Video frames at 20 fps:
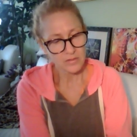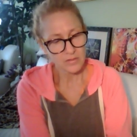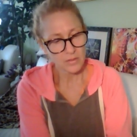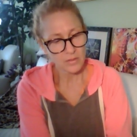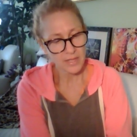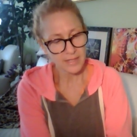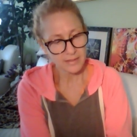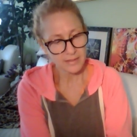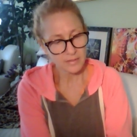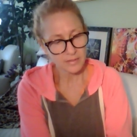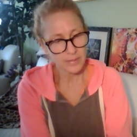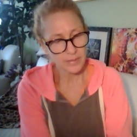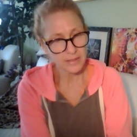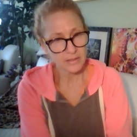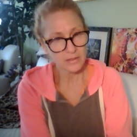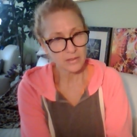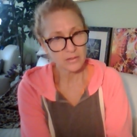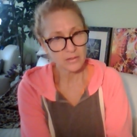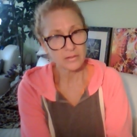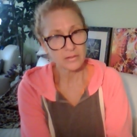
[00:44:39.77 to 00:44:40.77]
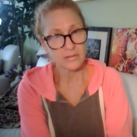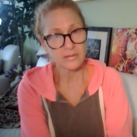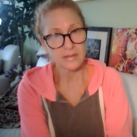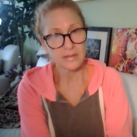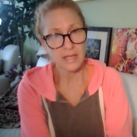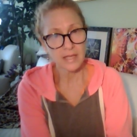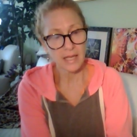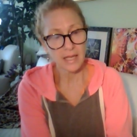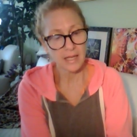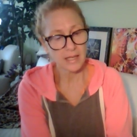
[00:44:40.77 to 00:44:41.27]
So Ace of Pentacles
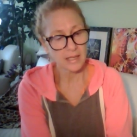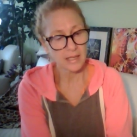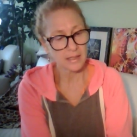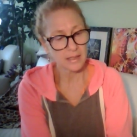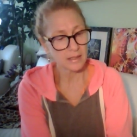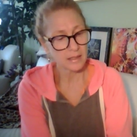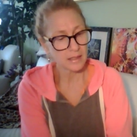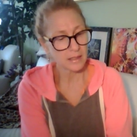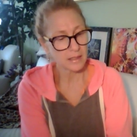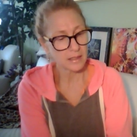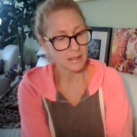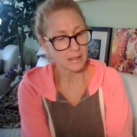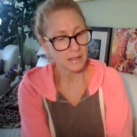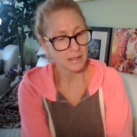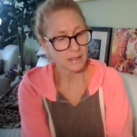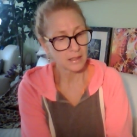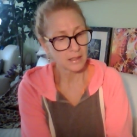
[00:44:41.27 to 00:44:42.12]
and the